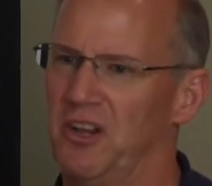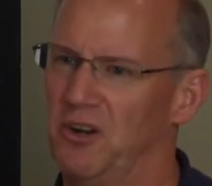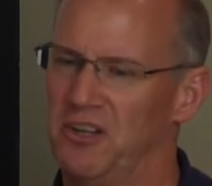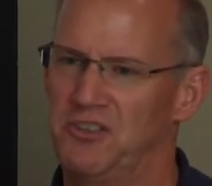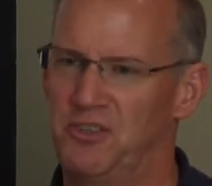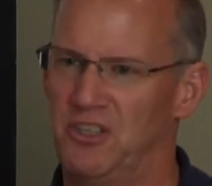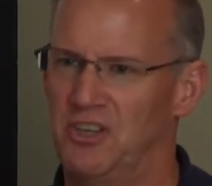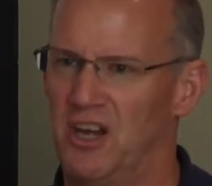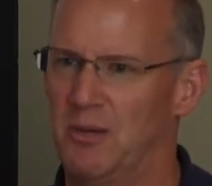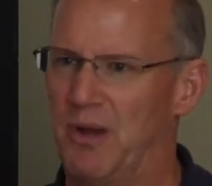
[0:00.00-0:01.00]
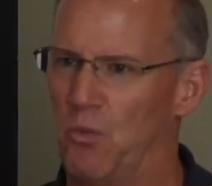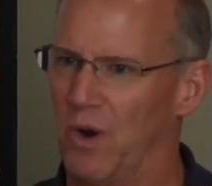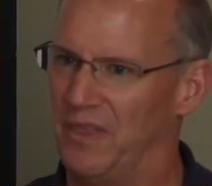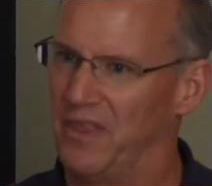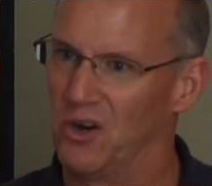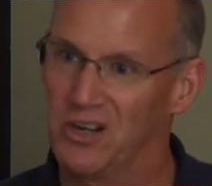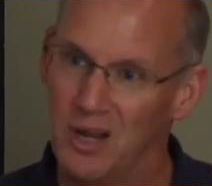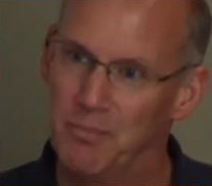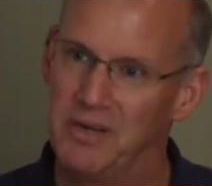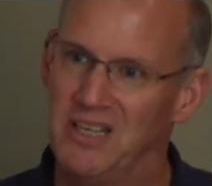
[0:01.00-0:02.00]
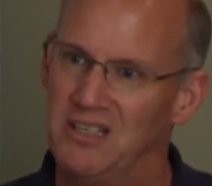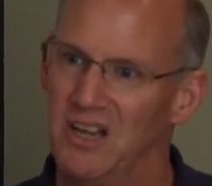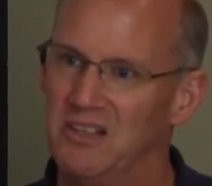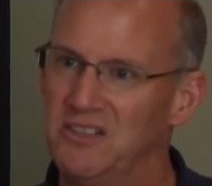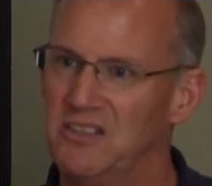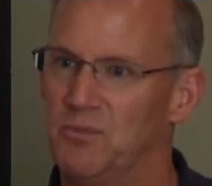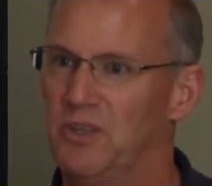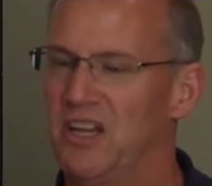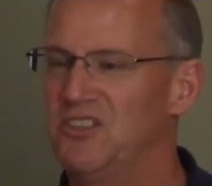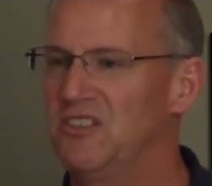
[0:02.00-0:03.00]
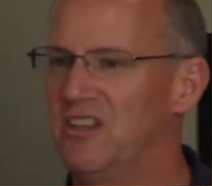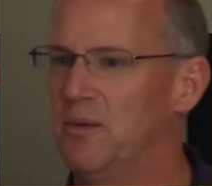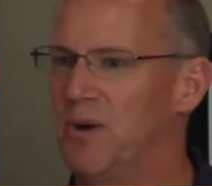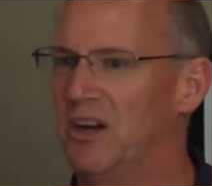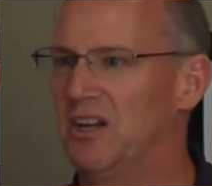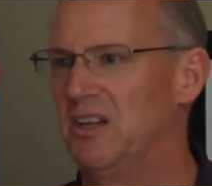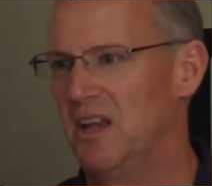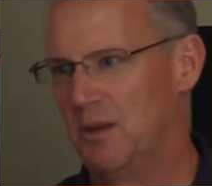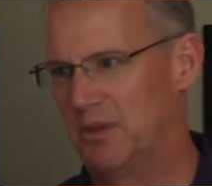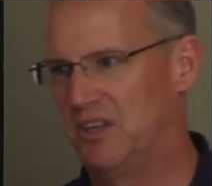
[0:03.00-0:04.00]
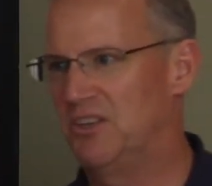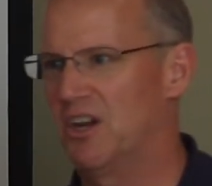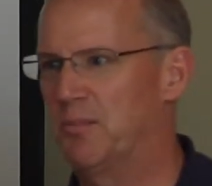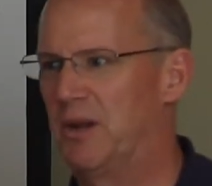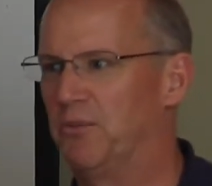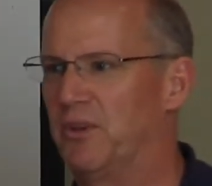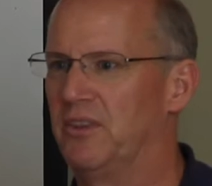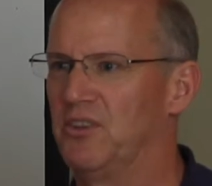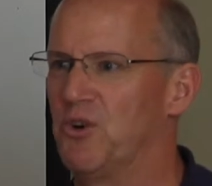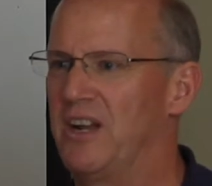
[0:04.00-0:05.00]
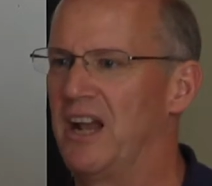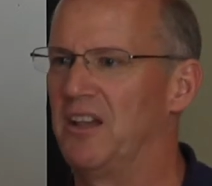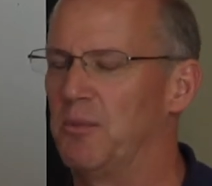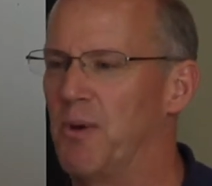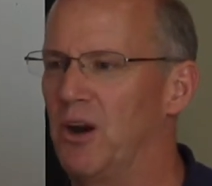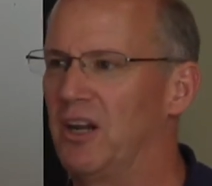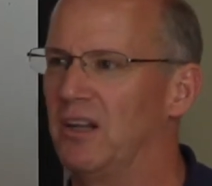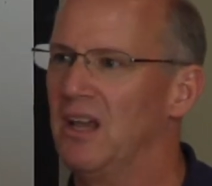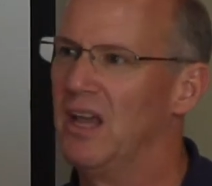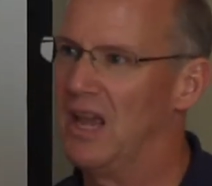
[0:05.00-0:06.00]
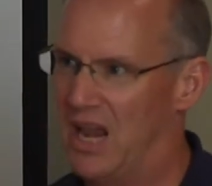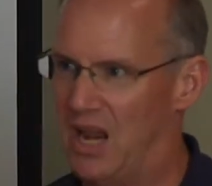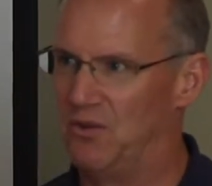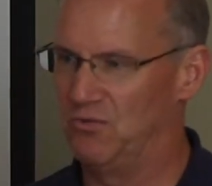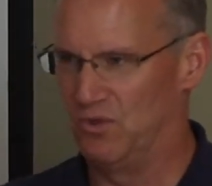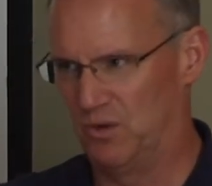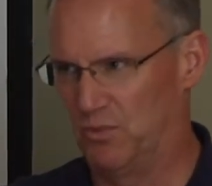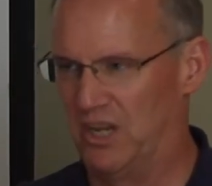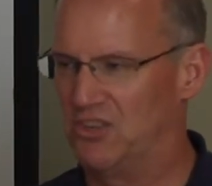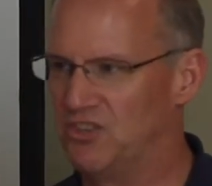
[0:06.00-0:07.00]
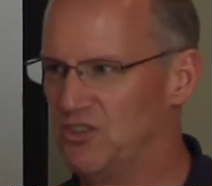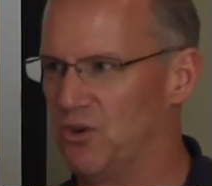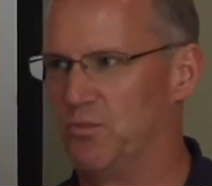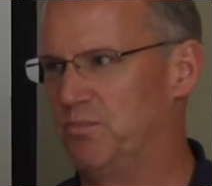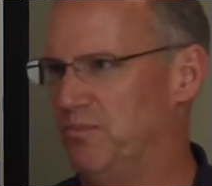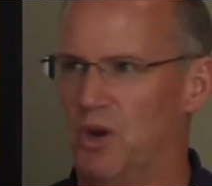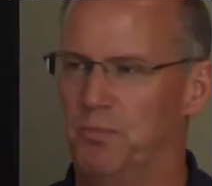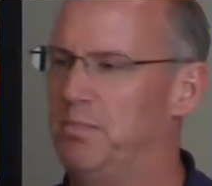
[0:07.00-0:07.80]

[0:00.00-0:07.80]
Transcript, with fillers: They don't necessarily talk about what their company does in relation to the market, but they talk about what's going on in the market in, in relation to you know